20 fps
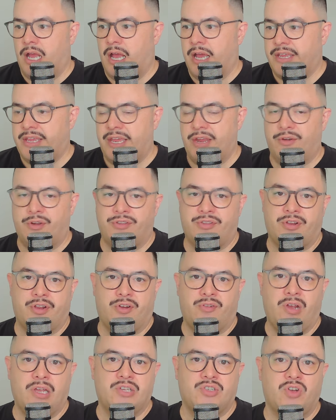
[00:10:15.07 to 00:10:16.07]
Kieran did a
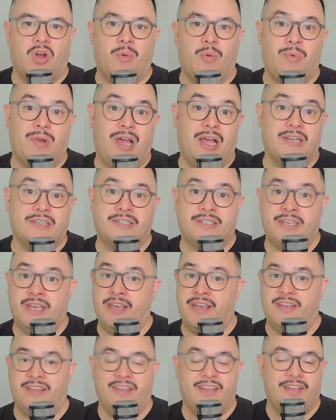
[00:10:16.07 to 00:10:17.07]
great job last
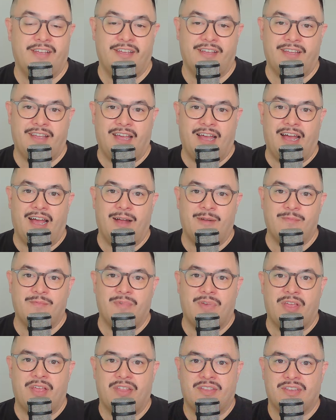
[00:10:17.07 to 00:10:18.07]
year,
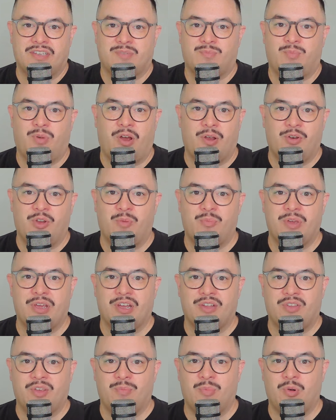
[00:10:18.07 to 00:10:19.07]
despite not being
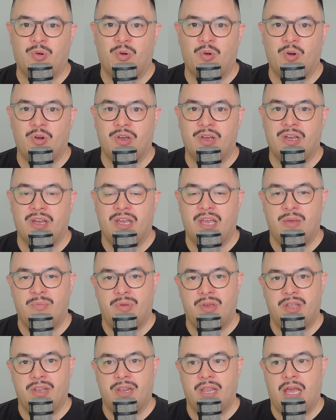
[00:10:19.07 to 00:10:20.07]
a typical hooker. Him
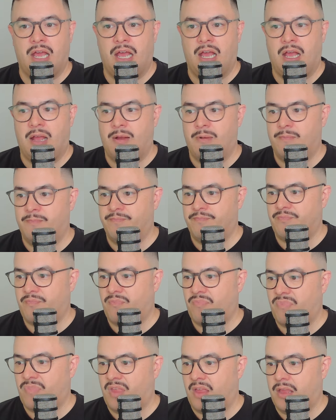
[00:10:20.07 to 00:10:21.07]
and
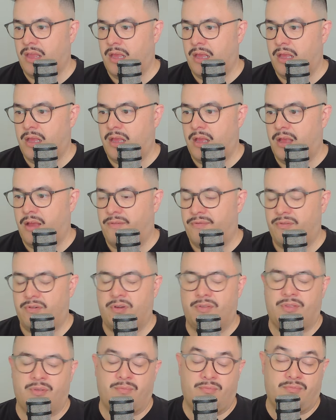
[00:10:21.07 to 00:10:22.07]
I
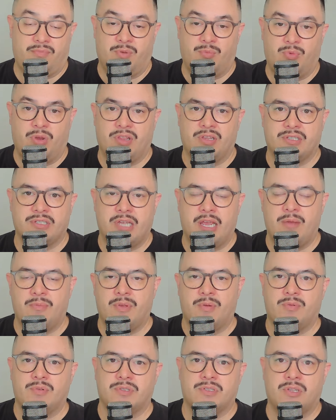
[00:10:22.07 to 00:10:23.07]
forgot the brother's name
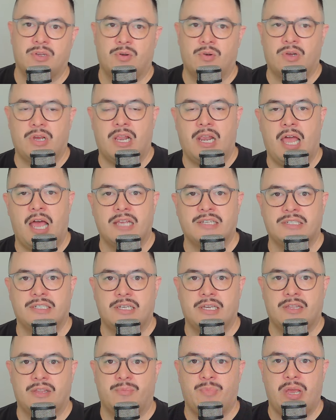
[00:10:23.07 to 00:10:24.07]
that was the hooker last
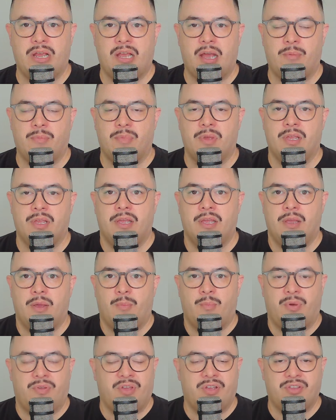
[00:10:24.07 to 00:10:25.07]
year, the backup.
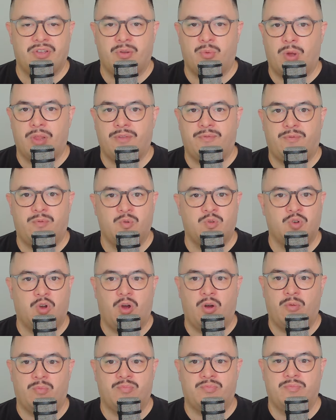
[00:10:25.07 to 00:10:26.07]
But they did a wonderful
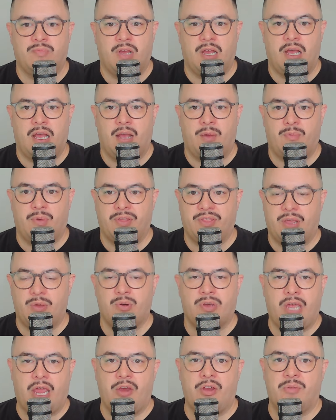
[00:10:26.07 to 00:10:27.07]
job, but they
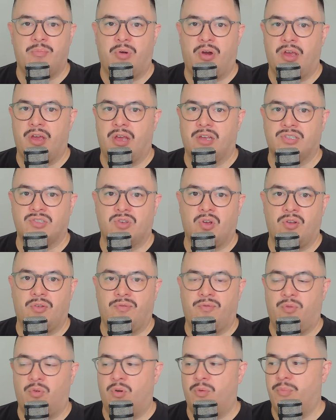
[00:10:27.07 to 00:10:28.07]
were carried by a solid
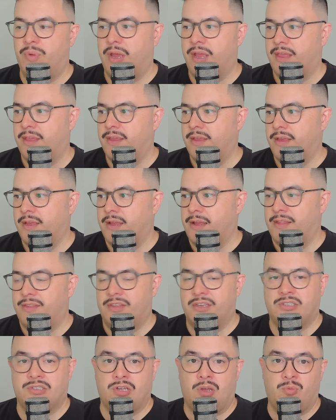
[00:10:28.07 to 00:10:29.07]
fullback.
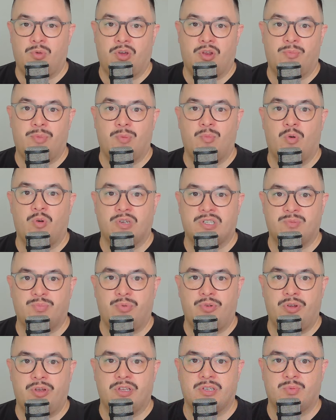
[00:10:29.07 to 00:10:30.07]
This time we got a bit more
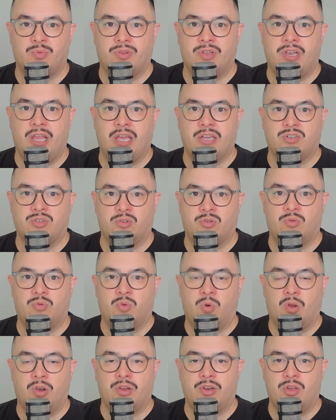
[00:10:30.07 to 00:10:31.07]
experience with an actual
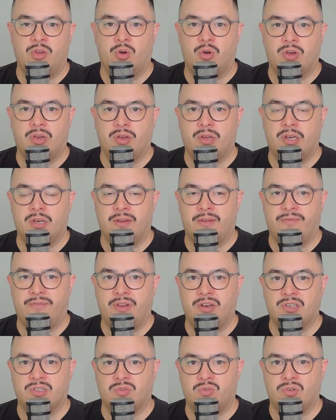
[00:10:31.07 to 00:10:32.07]
quality hooker in
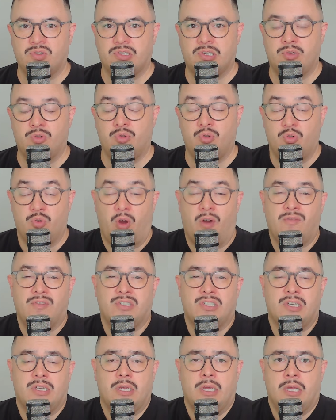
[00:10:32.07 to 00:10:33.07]
Phoenix Crossland, who
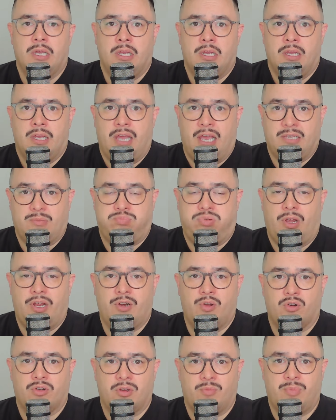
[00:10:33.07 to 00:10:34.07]
obviously has
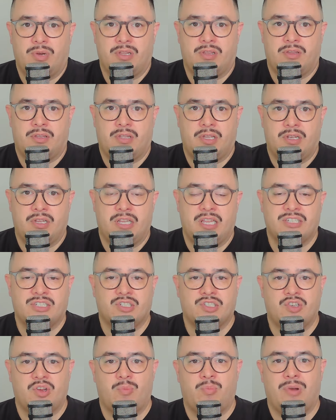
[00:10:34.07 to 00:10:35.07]
played hooker but didn't
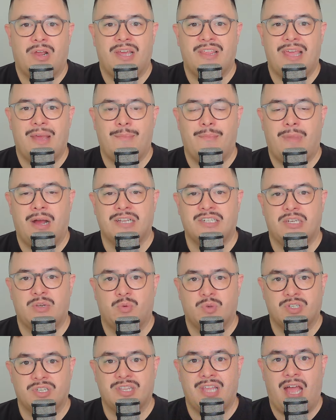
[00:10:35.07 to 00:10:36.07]
necessarily play that much. He
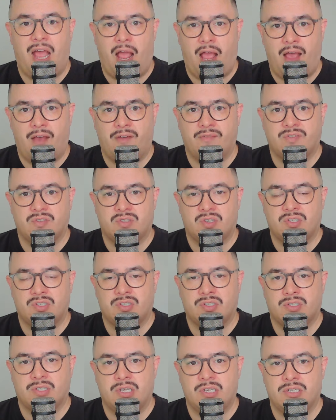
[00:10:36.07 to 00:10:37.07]
was in the halves this
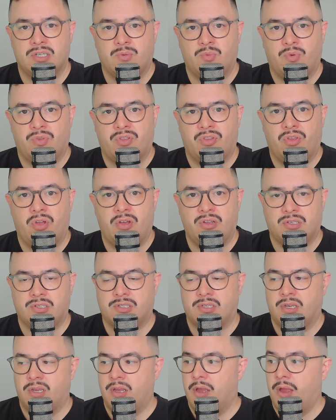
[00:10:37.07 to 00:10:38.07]
season with the
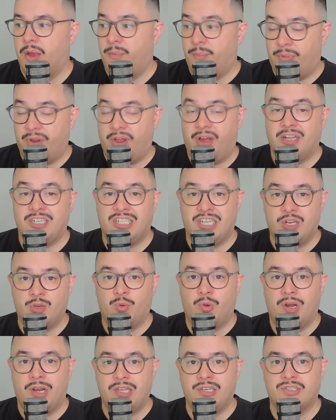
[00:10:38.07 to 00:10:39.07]
Knights, but I
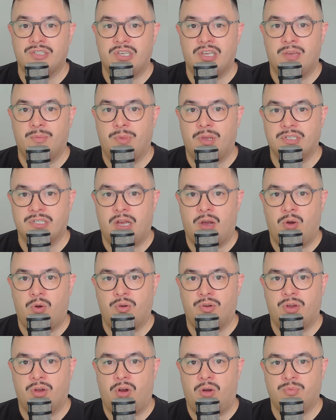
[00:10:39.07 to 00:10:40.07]
genuinely see him as our
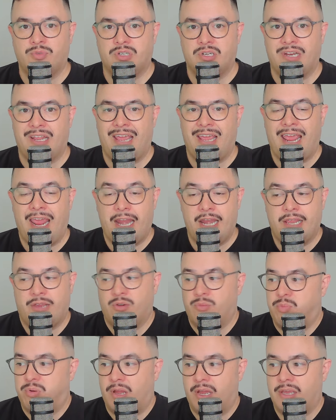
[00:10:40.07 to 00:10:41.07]
hooker option, and he
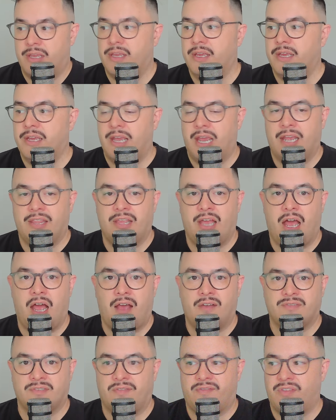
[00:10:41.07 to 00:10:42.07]
could play in the
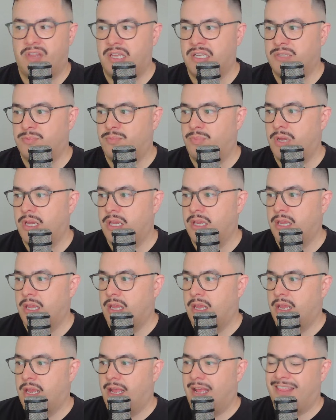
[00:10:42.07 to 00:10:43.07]
halves if needs be.
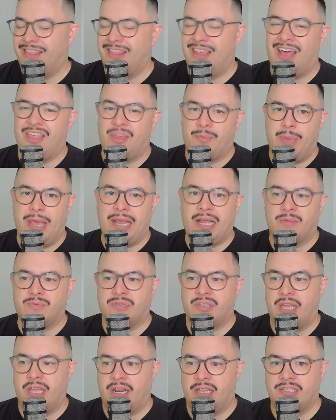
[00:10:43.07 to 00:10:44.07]
The other backup
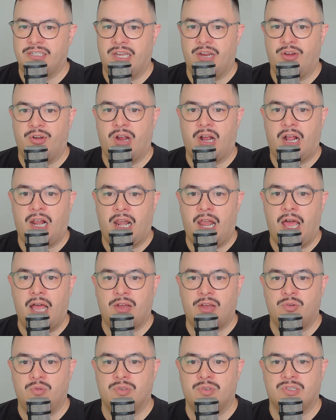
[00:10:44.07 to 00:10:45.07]
to that is Aaron
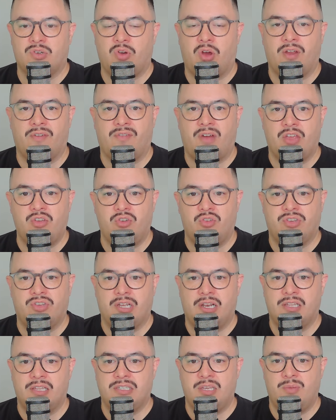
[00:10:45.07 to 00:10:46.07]
Clark, who is kind of our
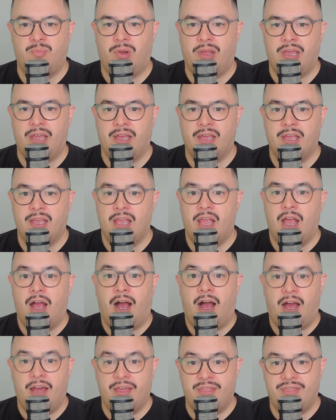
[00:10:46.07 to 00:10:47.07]
utility player.
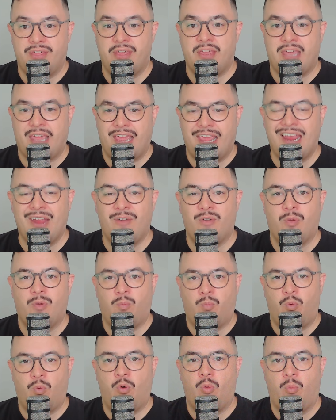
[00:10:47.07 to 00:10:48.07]
I think
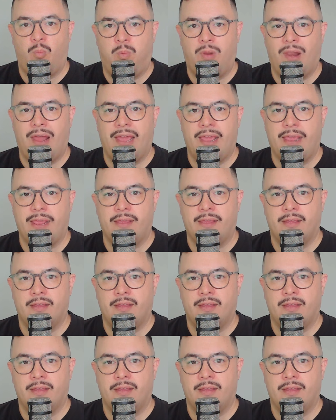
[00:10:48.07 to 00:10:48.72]
Aaron will play